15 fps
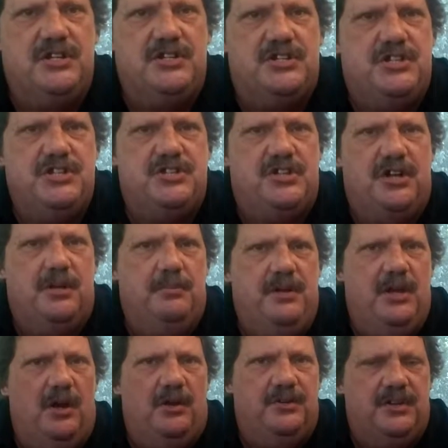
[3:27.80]
she's going to
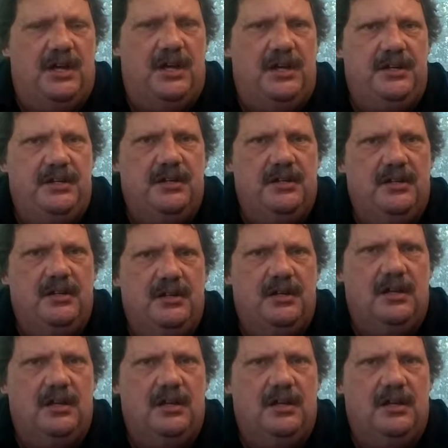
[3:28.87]
be all done.